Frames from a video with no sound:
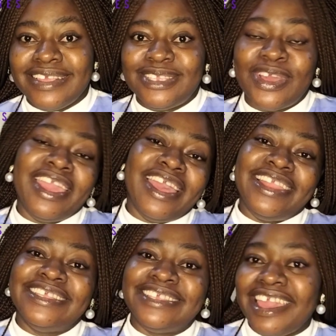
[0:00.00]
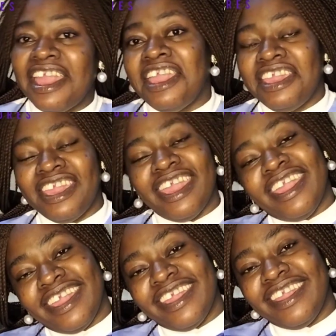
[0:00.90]
It's your girl is here
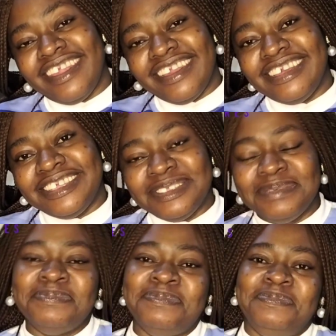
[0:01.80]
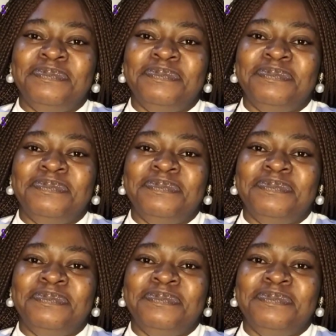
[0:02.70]
again.